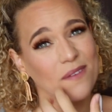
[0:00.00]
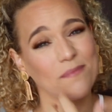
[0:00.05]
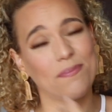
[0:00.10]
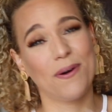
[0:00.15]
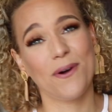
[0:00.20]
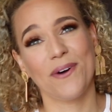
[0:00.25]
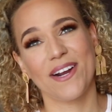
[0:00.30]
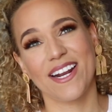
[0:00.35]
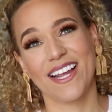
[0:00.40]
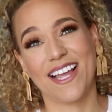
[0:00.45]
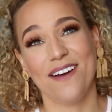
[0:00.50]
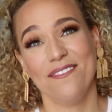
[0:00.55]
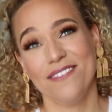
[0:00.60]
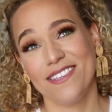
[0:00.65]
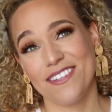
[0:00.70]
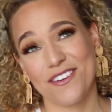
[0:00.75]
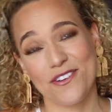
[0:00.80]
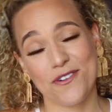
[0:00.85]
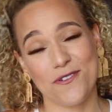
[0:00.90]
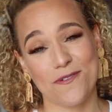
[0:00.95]
But when it
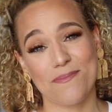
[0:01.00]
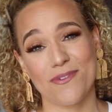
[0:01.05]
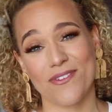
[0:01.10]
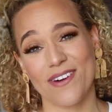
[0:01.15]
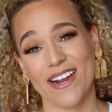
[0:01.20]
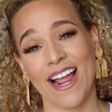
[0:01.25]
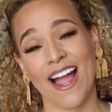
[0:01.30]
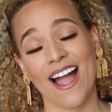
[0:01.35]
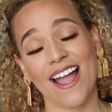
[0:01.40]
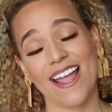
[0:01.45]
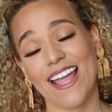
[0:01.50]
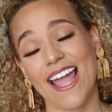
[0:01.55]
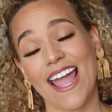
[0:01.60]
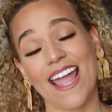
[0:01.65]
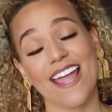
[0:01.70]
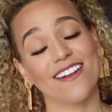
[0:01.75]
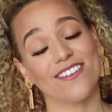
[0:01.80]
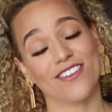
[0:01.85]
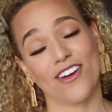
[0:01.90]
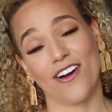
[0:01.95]
comes to Ubering, I
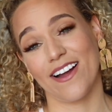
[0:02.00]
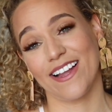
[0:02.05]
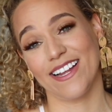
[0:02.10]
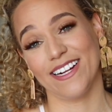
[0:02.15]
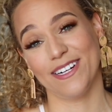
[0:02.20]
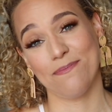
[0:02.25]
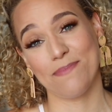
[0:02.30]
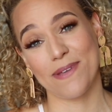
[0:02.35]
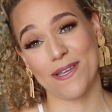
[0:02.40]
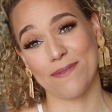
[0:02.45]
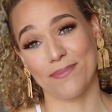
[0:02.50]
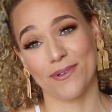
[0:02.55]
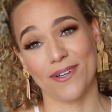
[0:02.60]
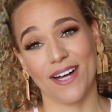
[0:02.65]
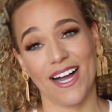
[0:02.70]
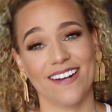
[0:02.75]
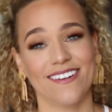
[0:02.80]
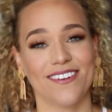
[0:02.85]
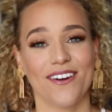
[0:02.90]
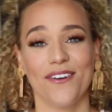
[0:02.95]
hate talking to
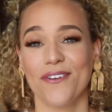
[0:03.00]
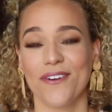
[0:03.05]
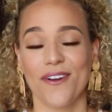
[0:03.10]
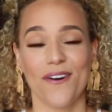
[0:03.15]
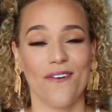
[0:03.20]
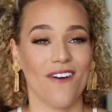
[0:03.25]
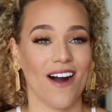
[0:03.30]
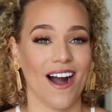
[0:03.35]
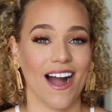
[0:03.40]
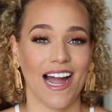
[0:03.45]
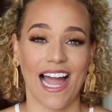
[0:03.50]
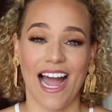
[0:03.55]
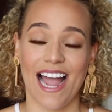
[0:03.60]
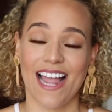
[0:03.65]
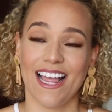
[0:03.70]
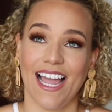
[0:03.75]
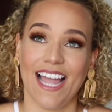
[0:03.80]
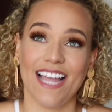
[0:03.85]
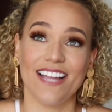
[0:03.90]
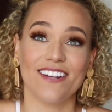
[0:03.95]
people. I don't know why.
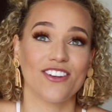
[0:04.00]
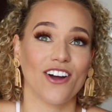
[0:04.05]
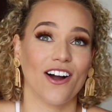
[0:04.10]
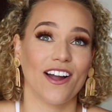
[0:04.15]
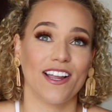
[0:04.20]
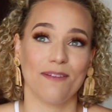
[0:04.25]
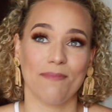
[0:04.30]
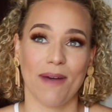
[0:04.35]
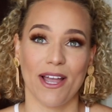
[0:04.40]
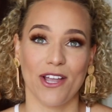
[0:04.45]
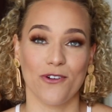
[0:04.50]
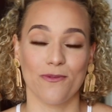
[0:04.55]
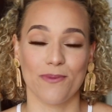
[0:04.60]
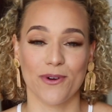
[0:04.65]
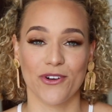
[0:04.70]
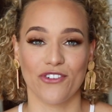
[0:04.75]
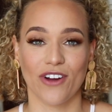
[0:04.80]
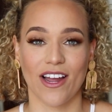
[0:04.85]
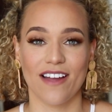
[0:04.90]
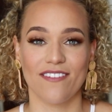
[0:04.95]
I hate talking to my
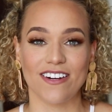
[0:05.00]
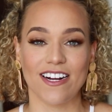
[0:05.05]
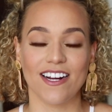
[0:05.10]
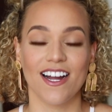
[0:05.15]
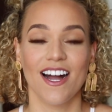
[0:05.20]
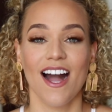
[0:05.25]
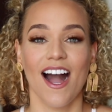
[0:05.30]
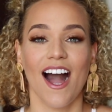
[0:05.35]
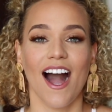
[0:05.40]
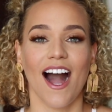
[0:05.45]
Uber driver.